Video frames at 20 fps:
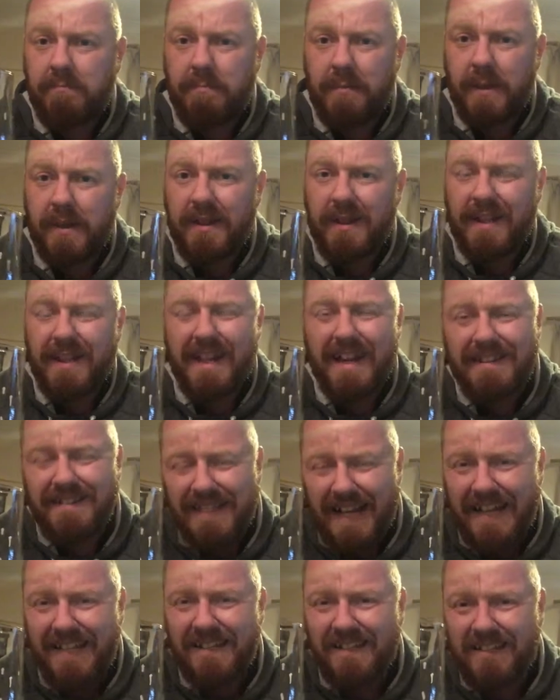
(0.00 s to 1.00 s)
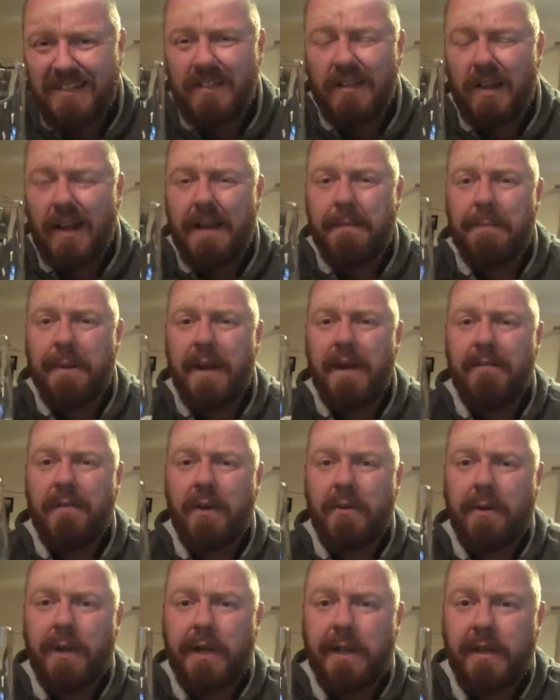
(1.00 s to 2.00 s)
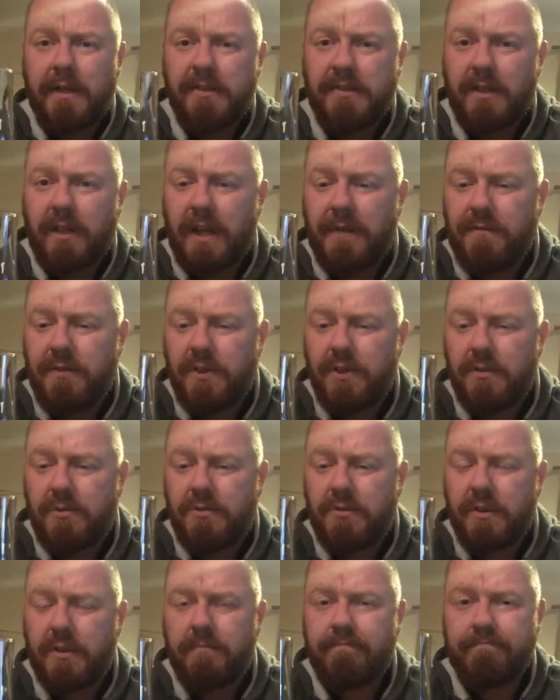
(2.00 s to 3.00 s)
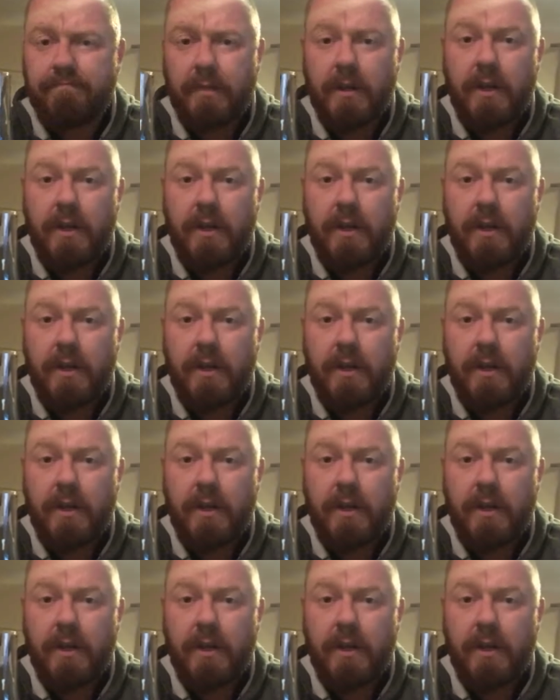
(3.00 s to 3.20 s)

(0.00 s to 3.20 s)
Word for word: but there's that slight bit of oakiness that they've used to